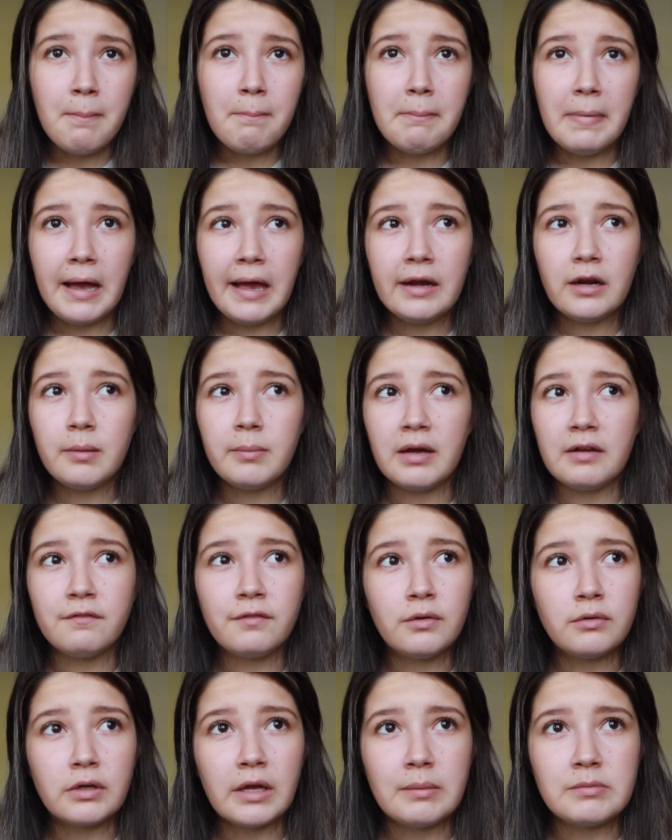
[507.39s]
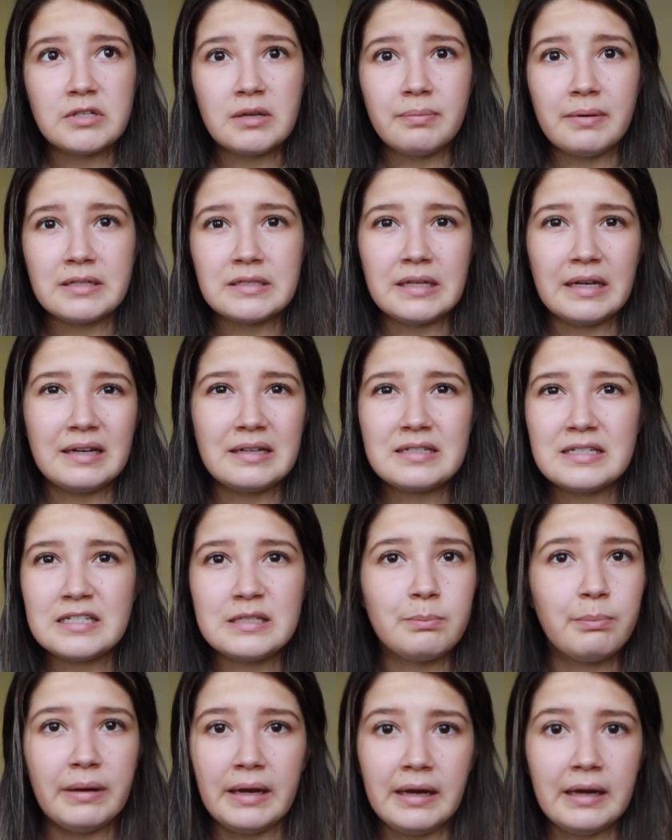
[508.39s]
Mine on my phone comes up as like
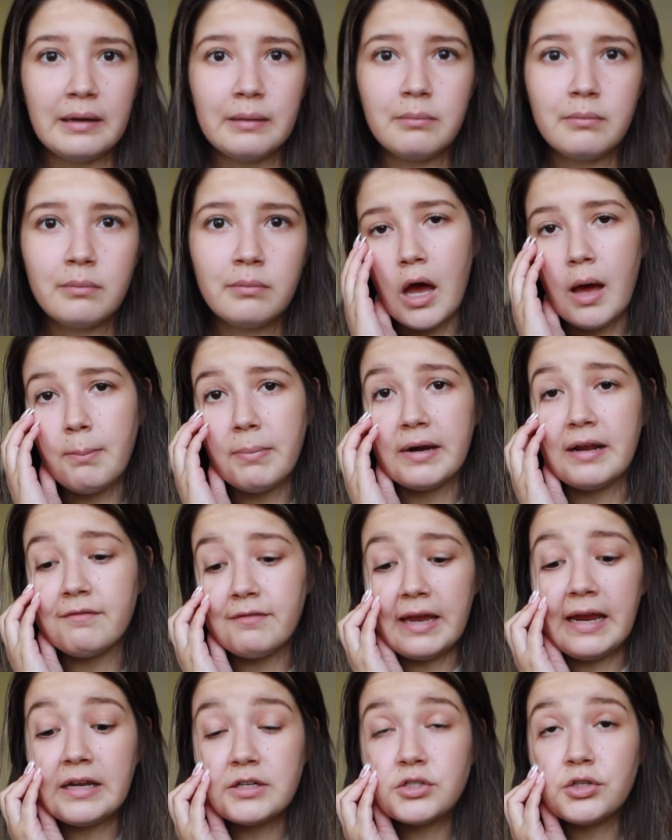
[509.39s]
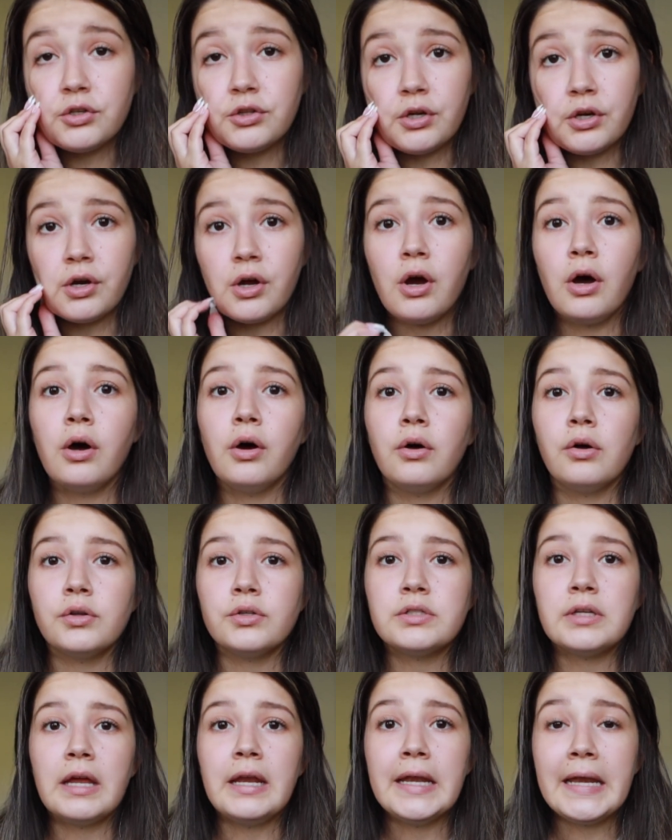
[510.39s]
spam, but I've answered their
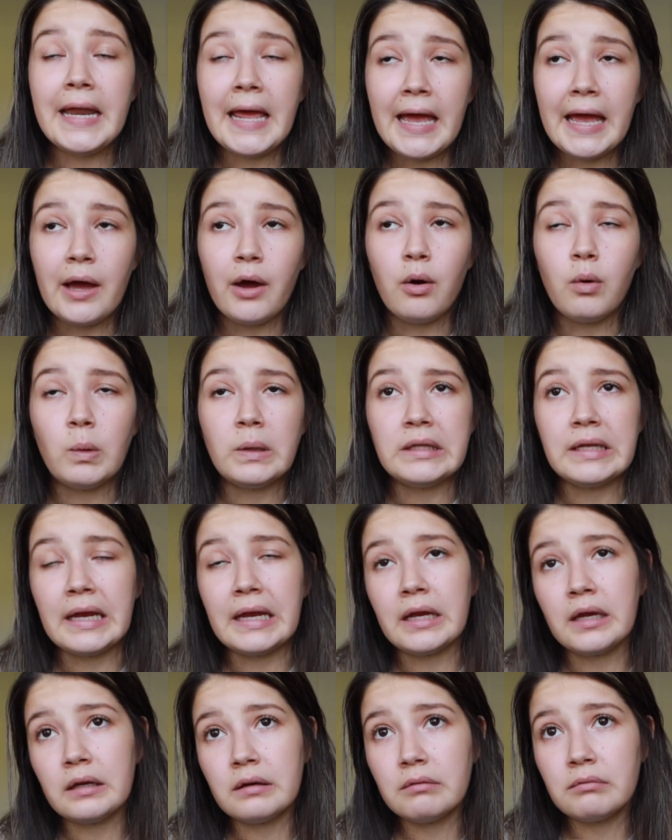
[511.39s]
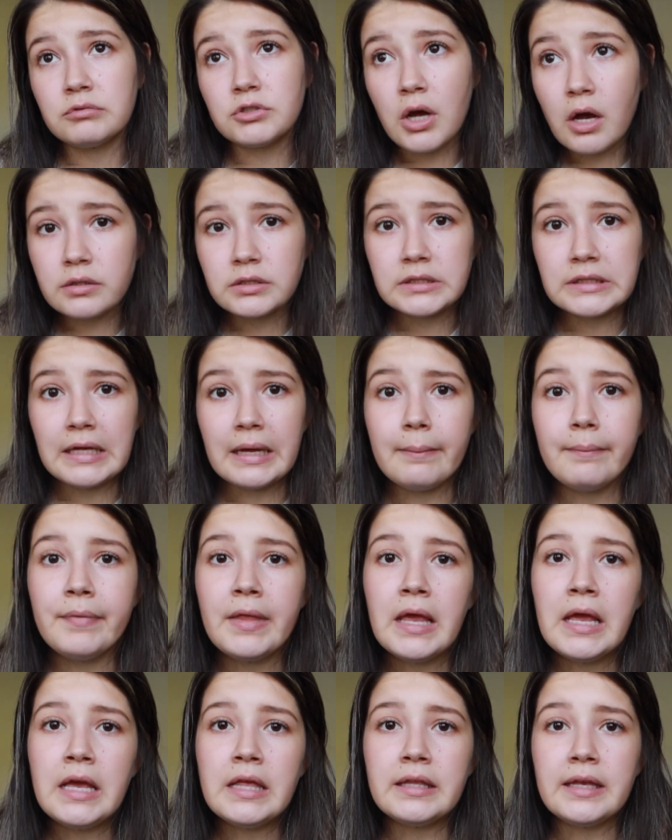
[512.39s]
calls, and now when I talk to them,
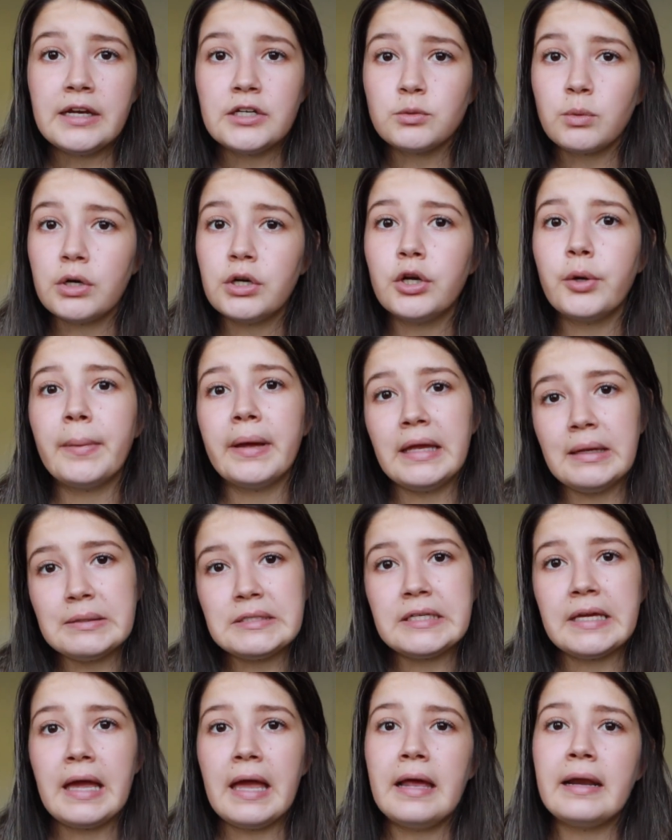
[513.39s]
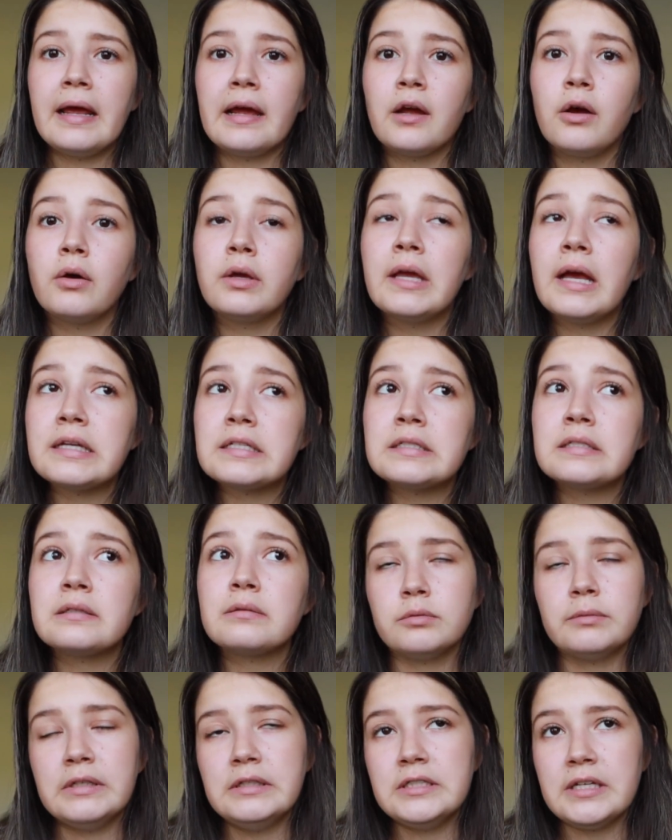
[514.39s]
they just want to know my ETA, and I go, yes,
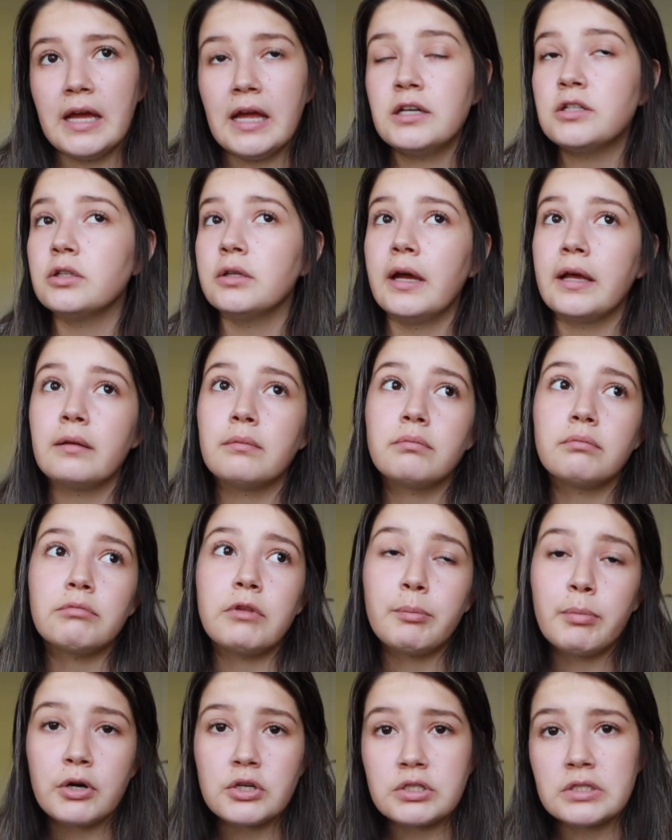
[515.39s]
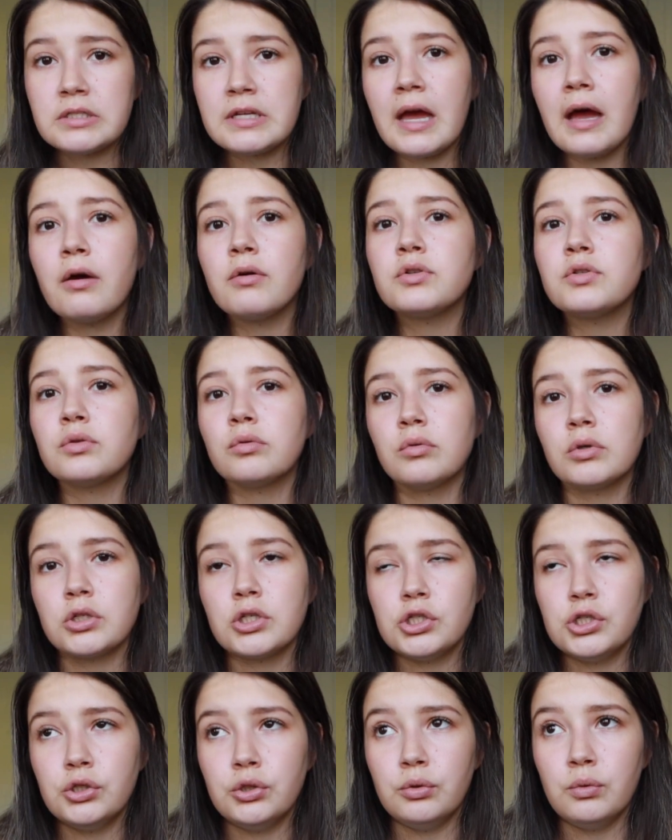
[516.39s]
ETA to like the person's house or
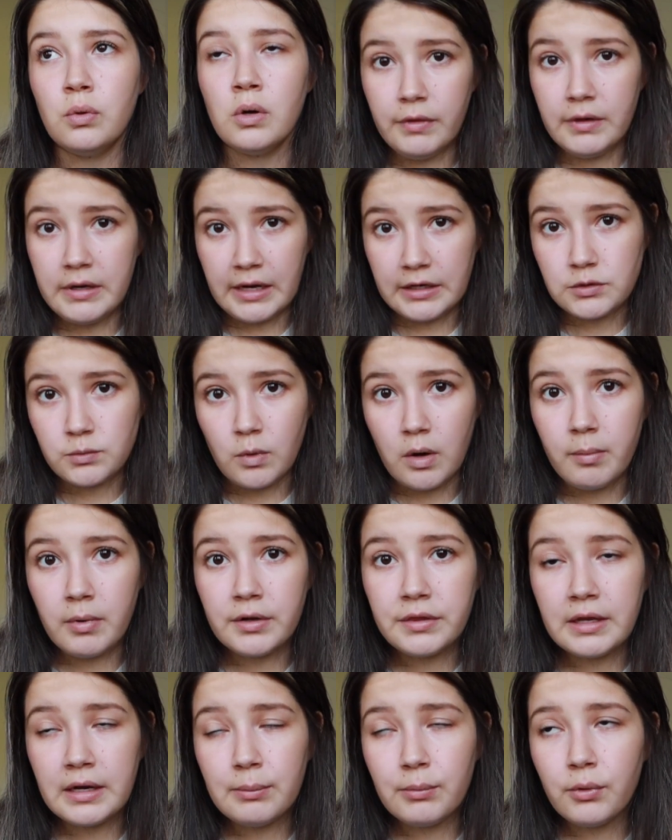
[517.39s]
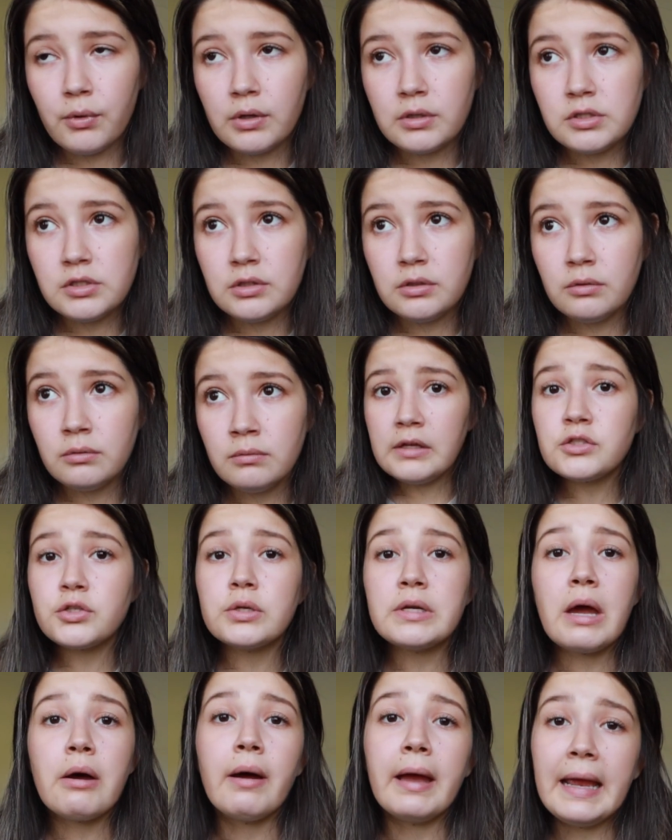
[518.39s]
to the next Walmart that I'm going to. And
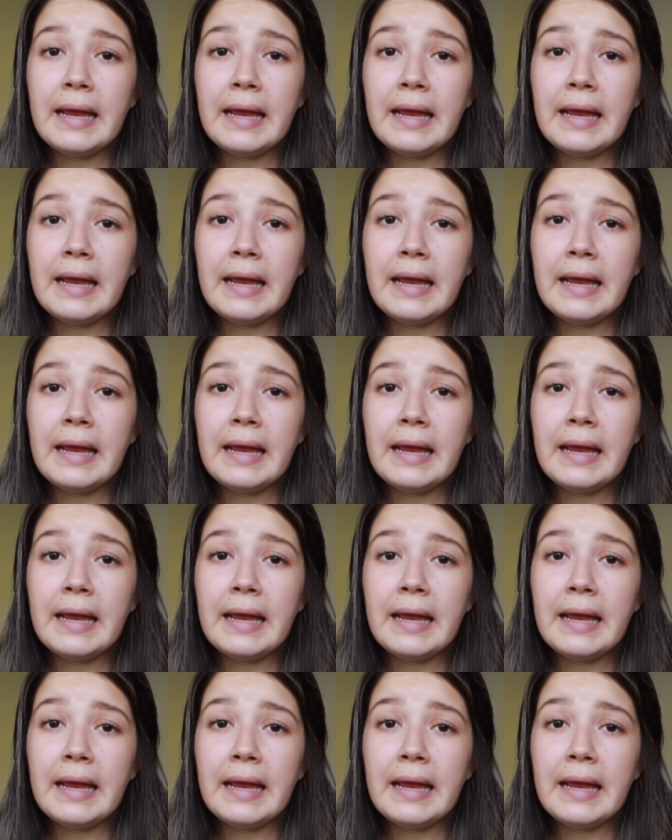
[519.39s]
so now I